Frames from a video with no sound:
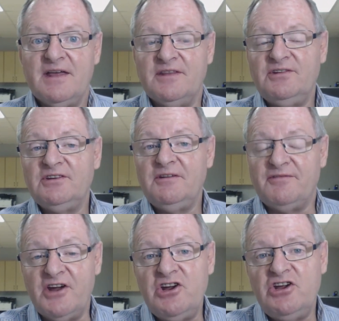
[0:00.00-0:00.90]
This is a
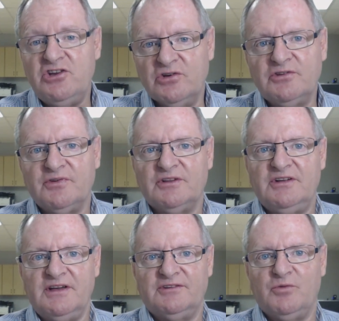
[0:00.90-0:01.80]
very useful
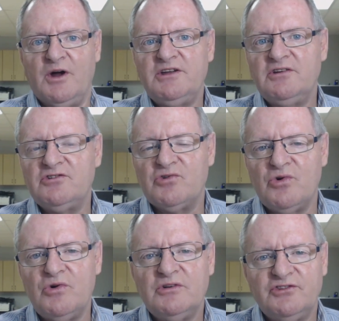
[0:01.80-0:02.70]
test. One can
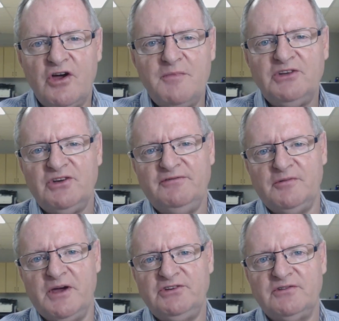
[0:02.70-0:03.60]
draw so much
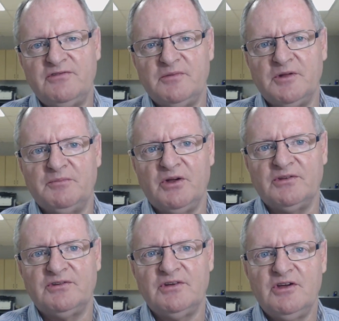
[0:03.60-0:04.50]
information from the
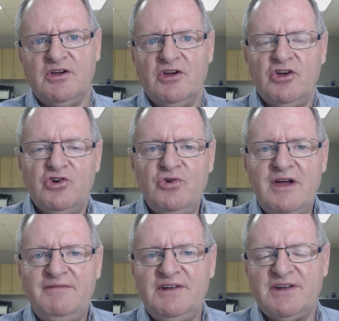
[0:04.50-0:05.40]
plots.
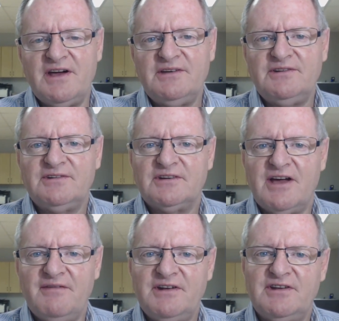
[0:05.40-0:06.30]
Whoever does
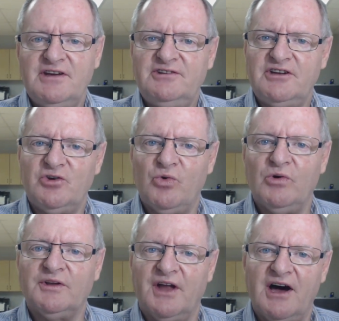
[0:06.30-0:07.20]
cover test in
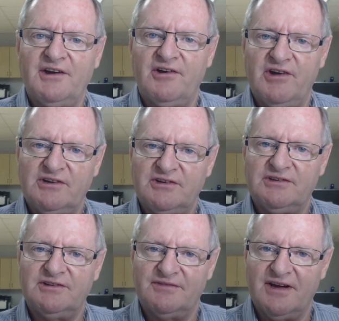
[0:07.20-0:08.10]
all 9
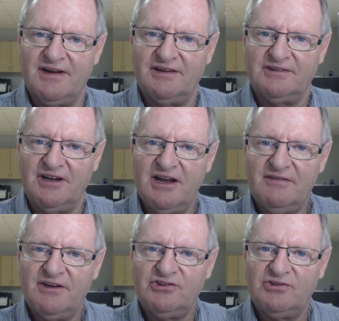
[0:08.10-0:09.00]
directions of gaze, none
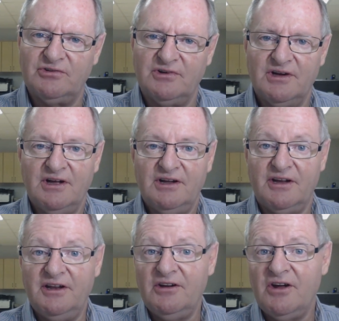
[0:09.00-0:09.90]
of us do,
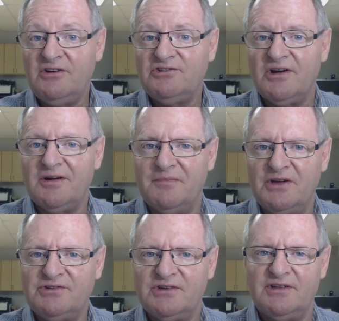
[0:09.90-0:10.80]
let alone try and
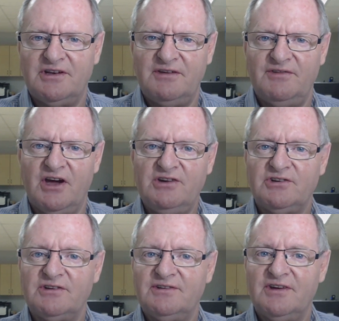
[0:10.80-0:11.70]
measure the
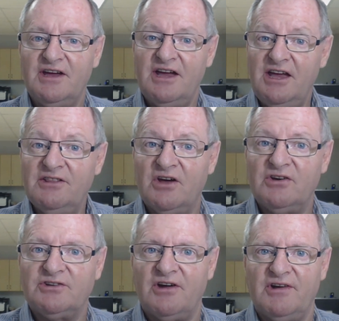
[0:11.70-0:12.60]
deviations in
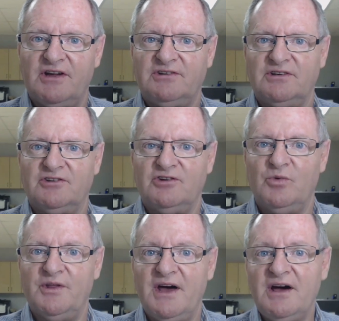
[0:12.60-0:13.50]
those directions.
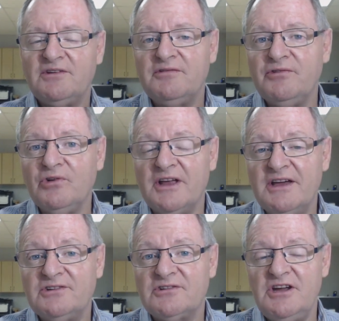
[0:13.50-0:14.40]
Without a full
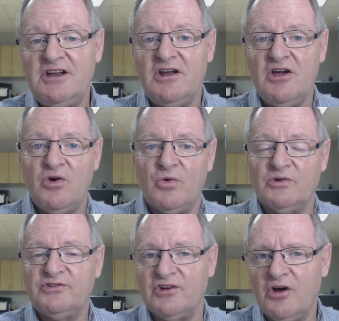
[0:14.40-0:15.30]
HES screen
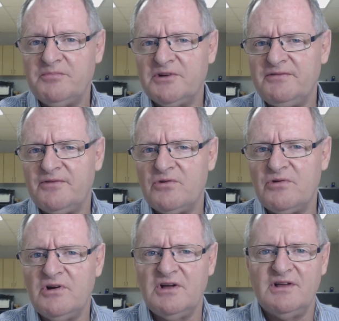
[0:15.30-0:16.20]
or
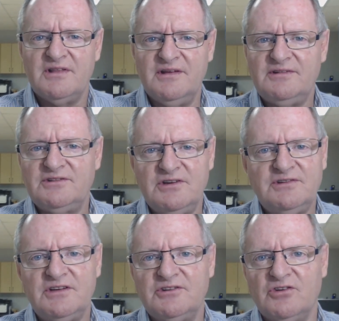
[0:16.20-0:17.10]
synoptophore, this
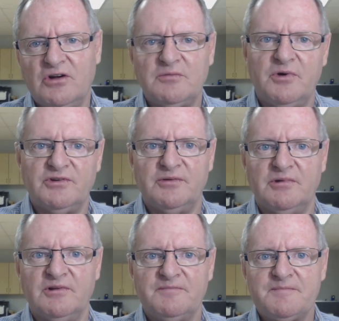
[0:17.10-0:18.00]
just is not possible.